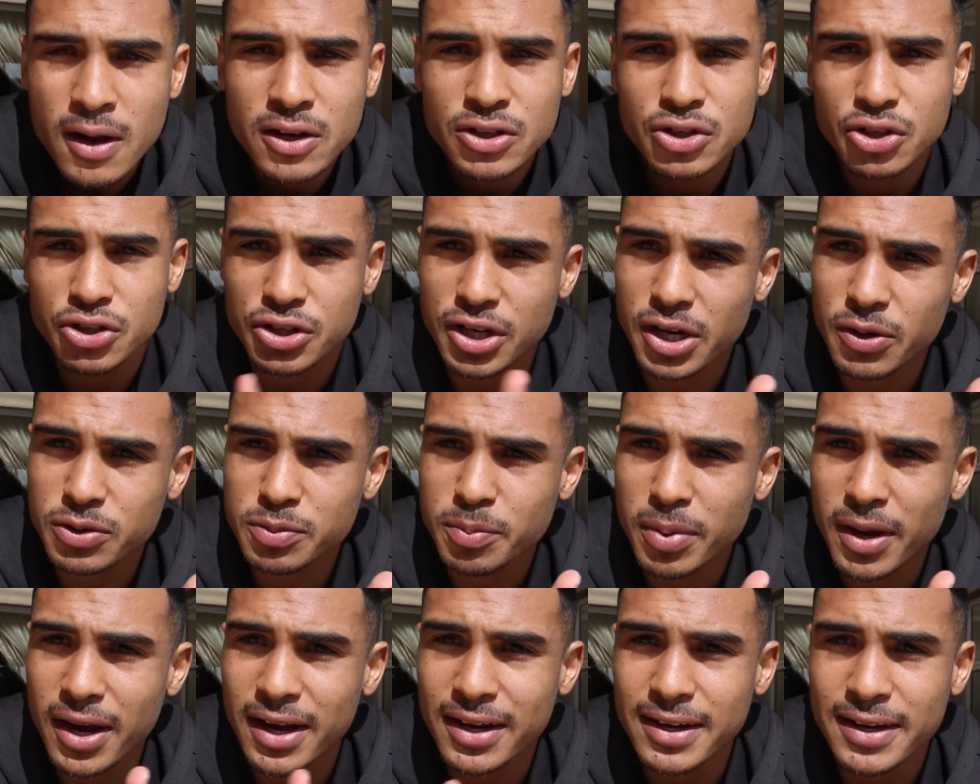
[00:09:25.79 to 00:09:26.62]
So today
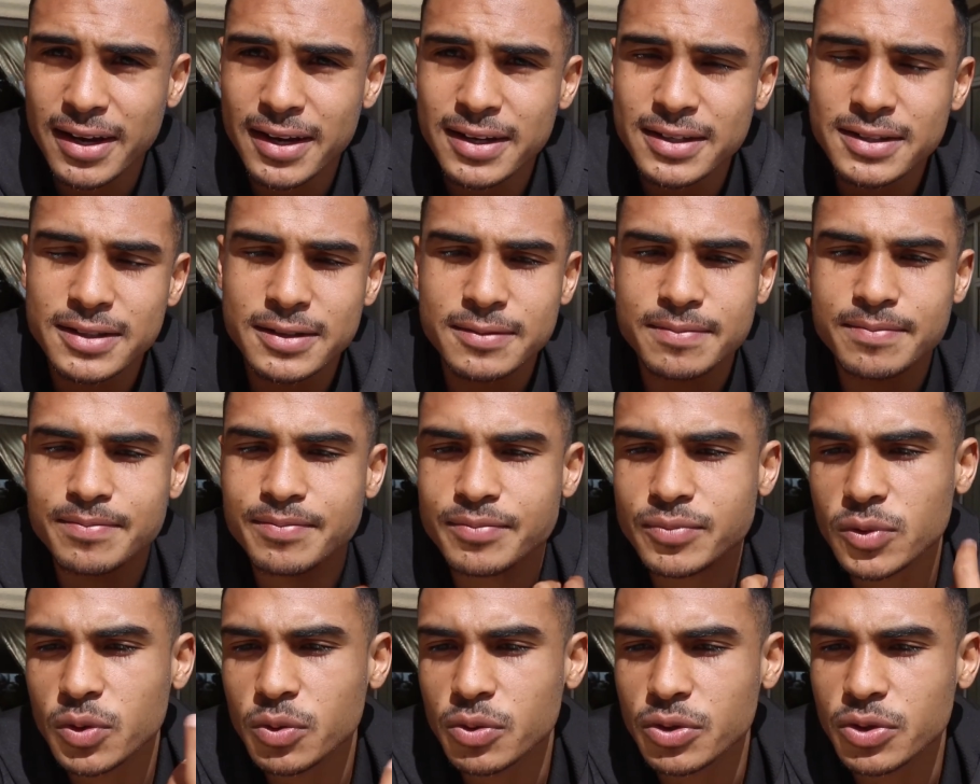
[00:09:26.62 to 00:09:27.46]
was pancakes.
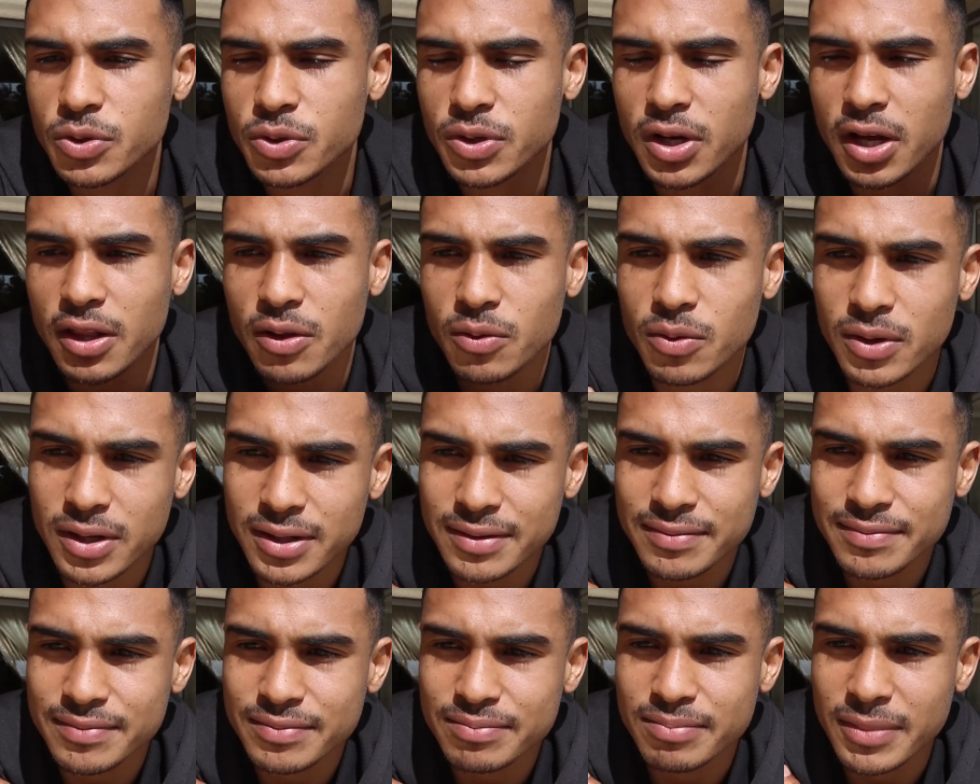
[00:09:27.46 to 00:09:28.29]
We'll do another
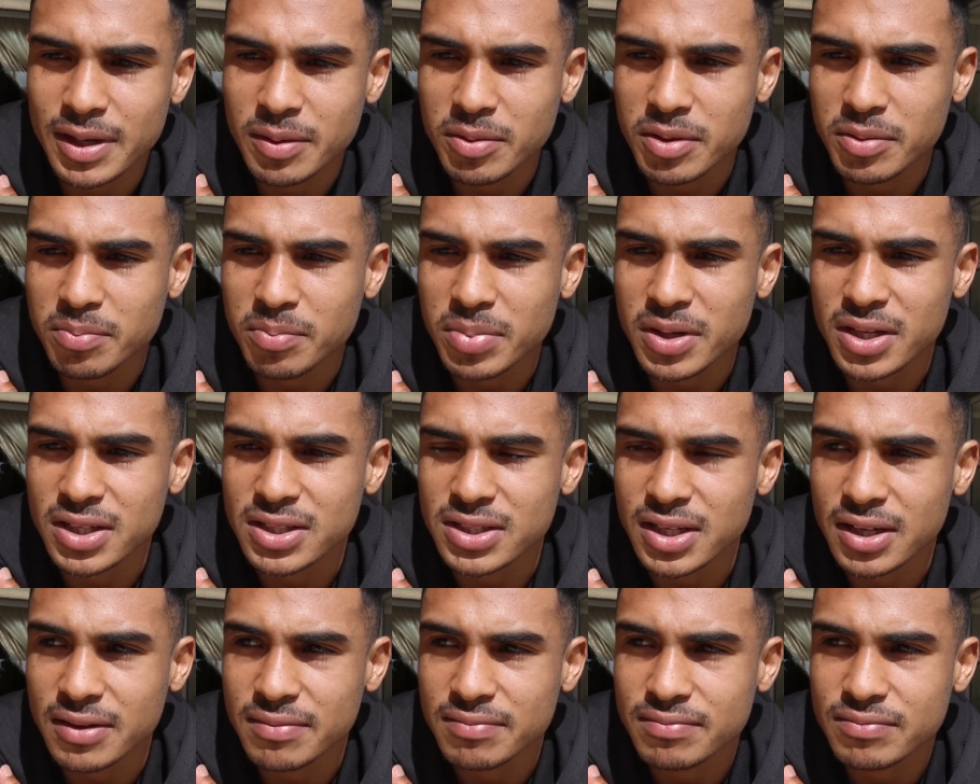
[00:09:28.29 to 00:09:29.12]
one, maybe
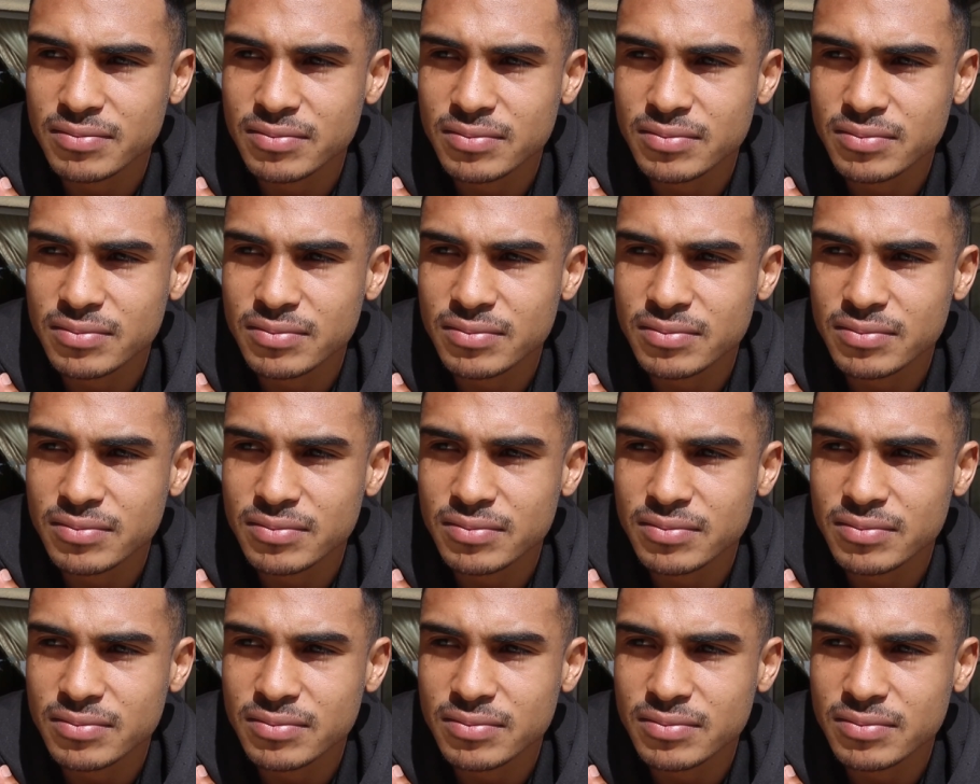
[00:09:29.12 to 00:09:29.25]
pizza.